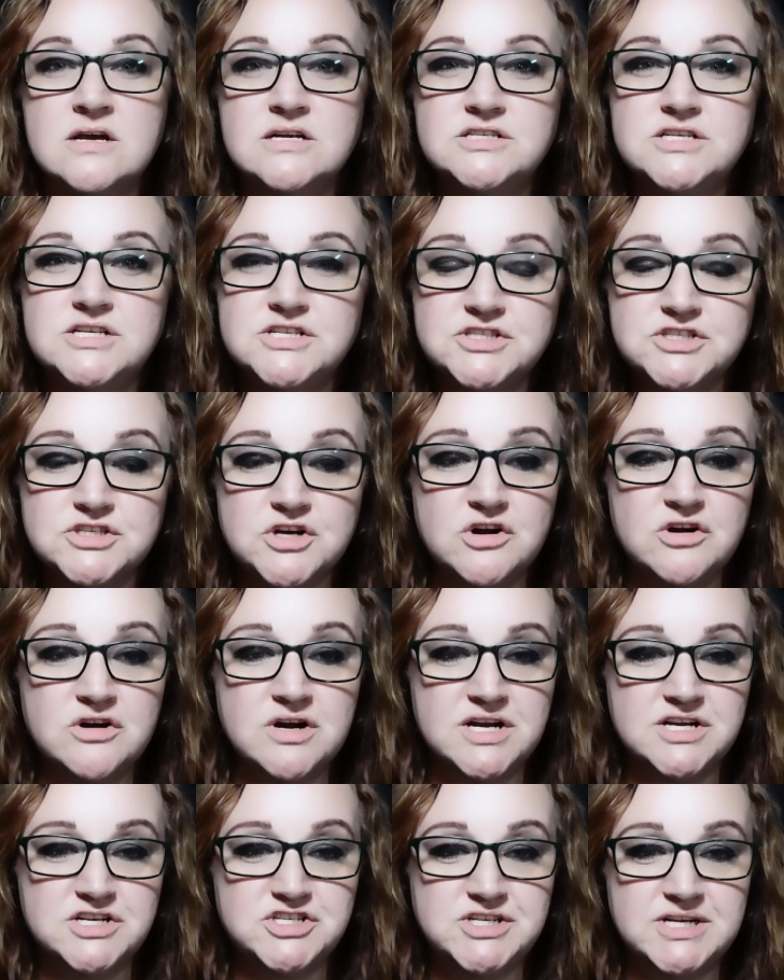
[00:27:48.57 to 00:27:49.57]

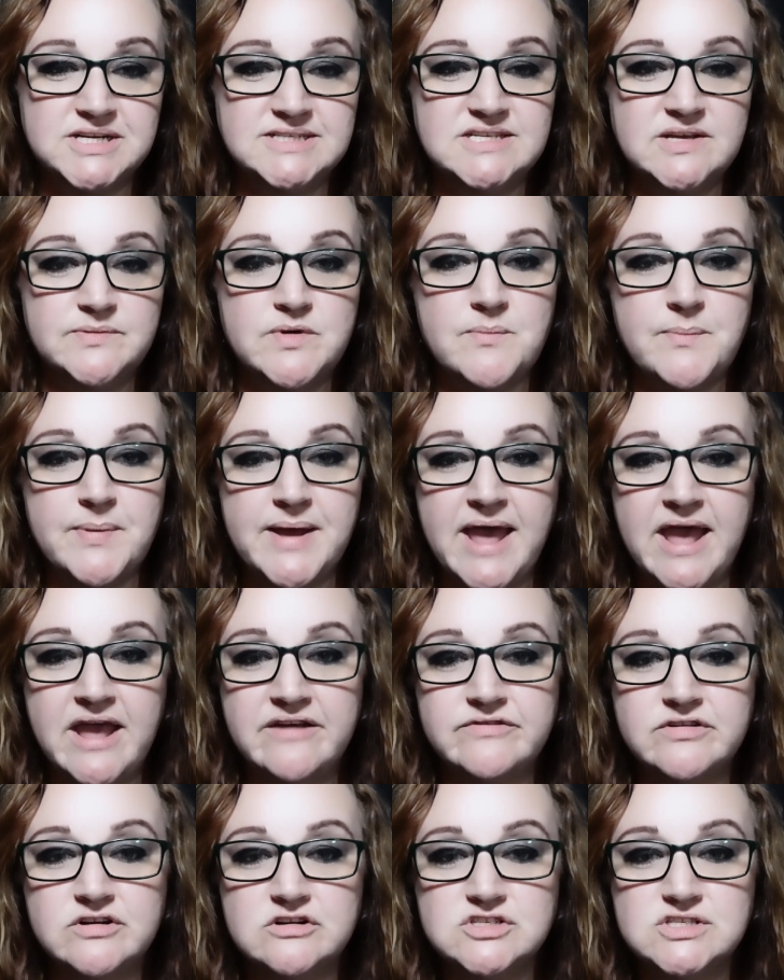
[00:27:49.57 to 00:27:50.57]
Discouraged exhibit
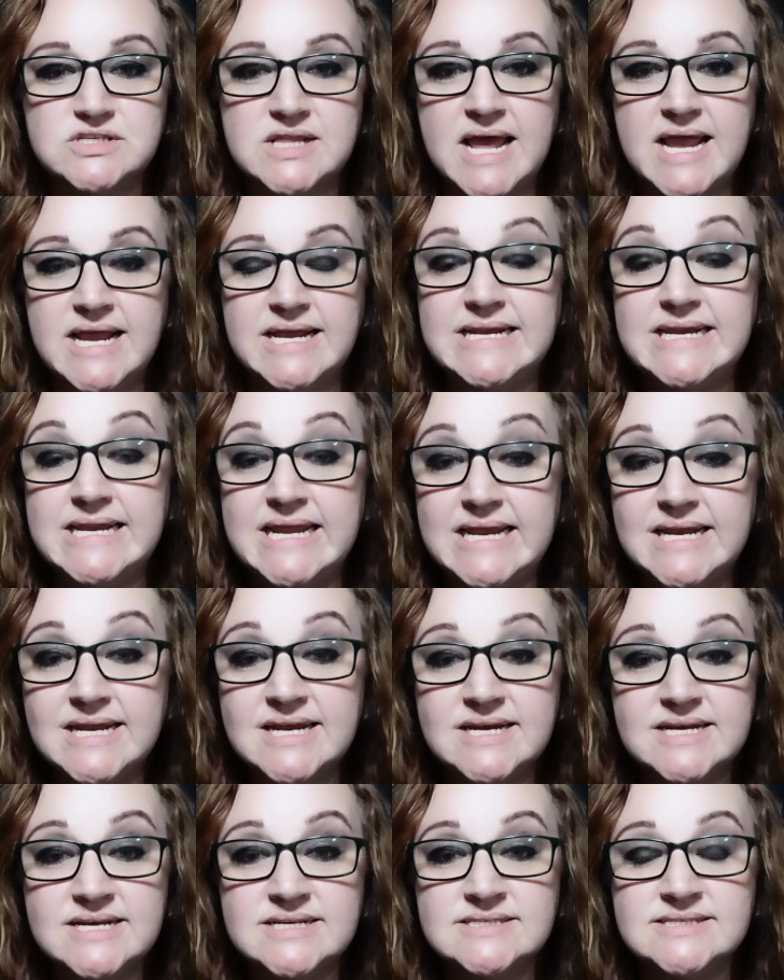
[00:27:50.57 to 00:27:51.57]
behaviors like
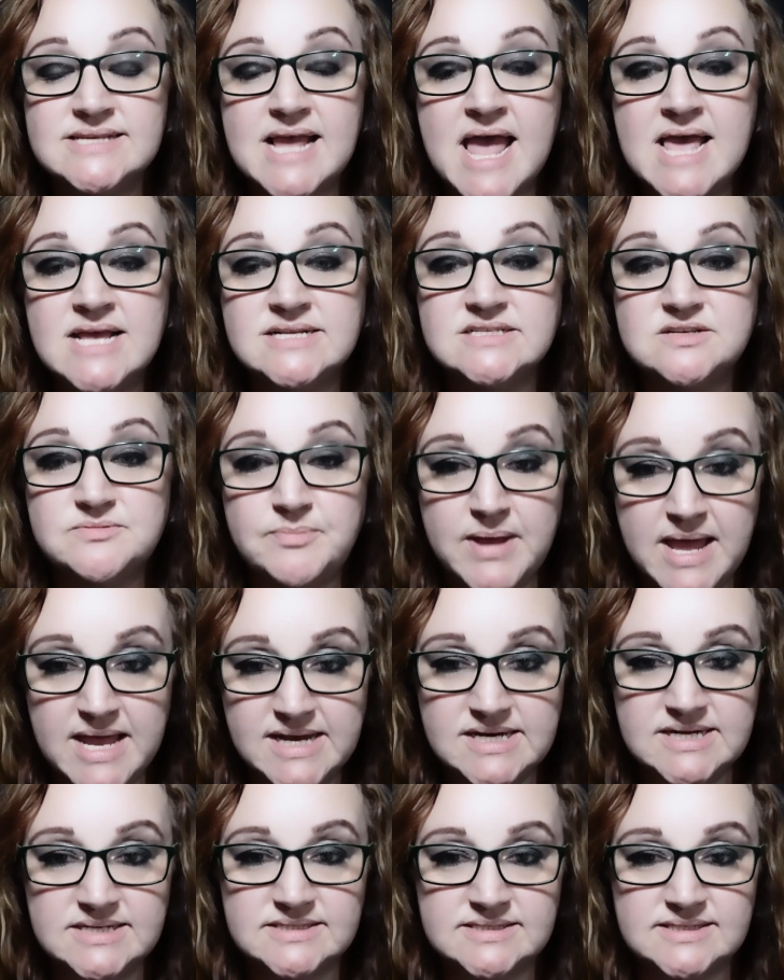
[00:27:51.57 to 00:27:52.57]
neediness and
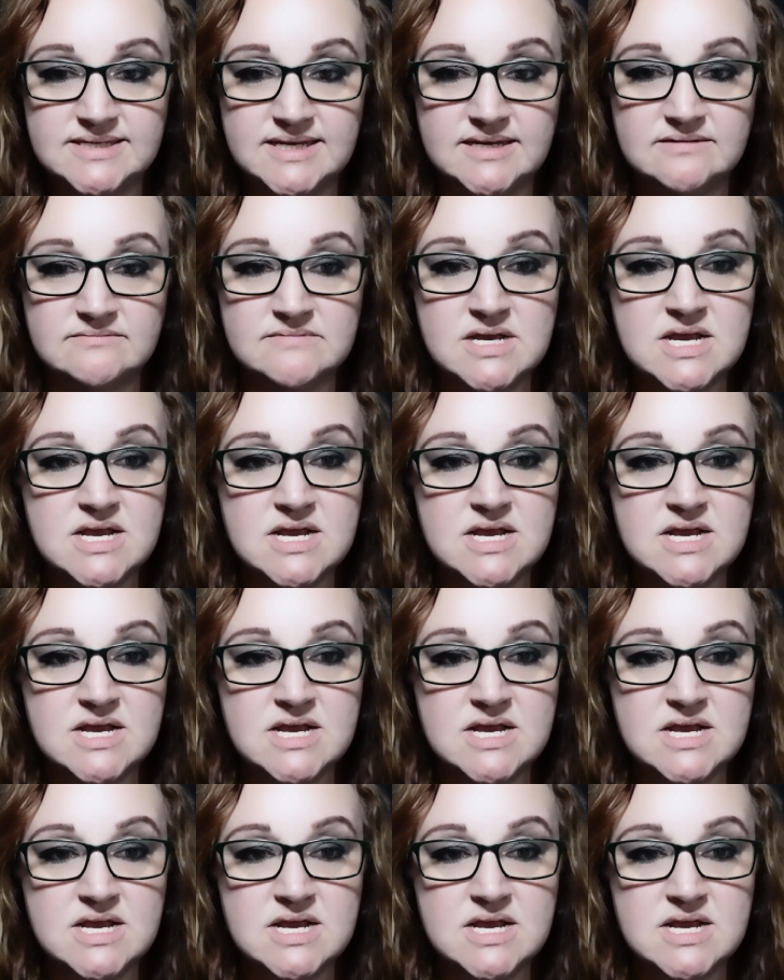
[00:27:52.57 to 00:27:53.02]
dependency,